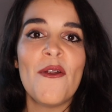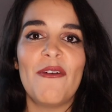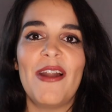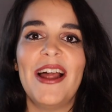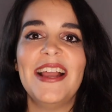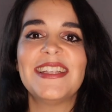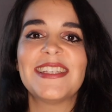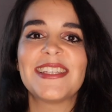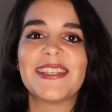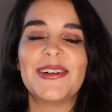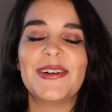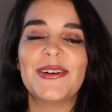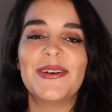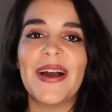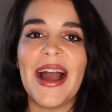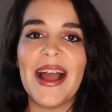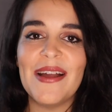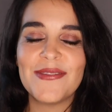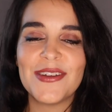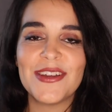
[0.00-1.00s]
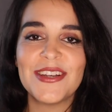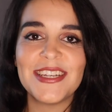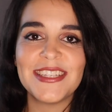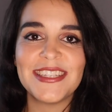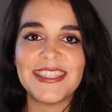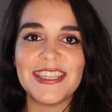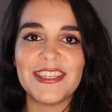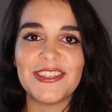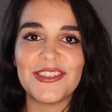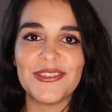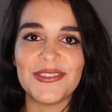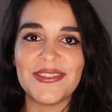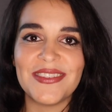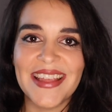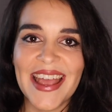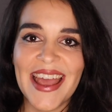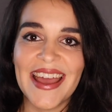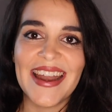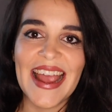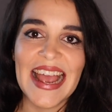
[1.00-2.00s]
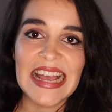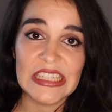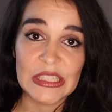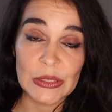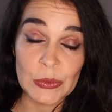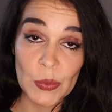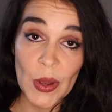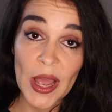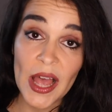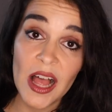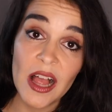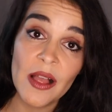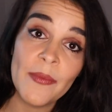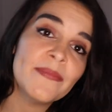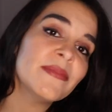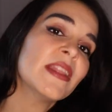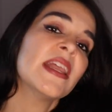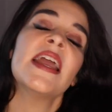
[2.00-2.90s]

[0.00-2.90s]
right? So I'm gonna teach you that as well.